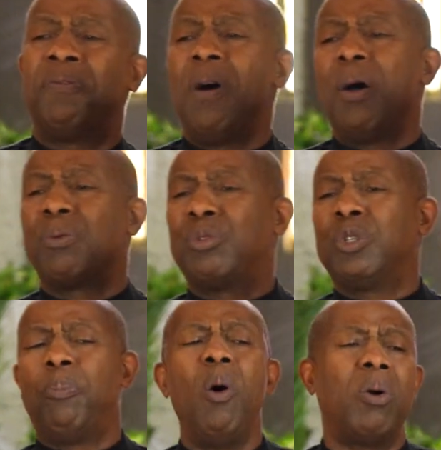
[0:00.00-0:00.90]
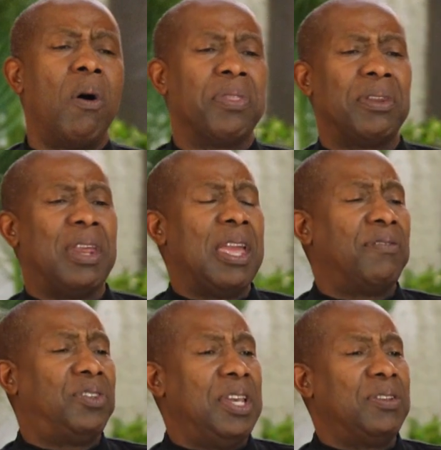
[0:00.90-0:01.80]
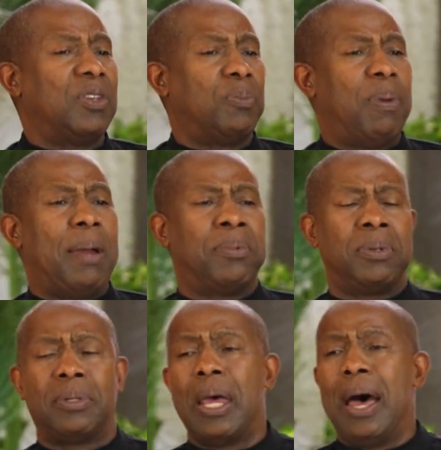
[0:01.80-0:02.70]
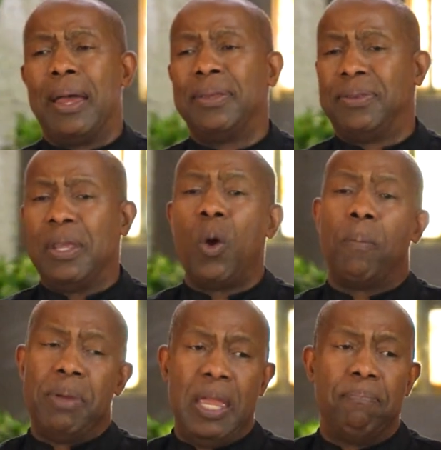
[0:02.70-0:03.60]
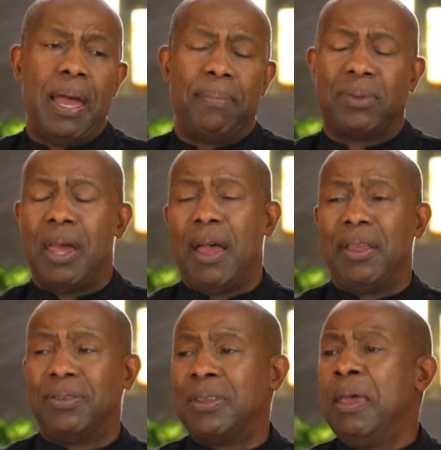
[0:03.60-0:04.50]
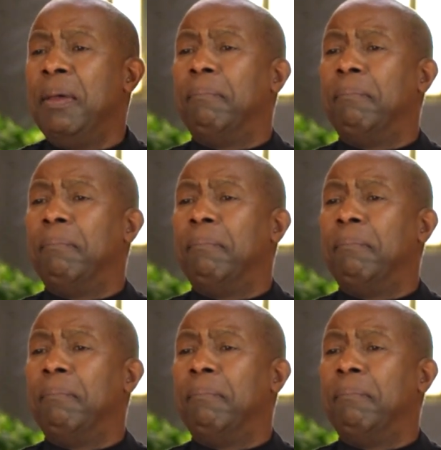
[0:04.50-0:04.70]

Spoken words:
the Father spoke on the day of Jesus baptizing or being baptized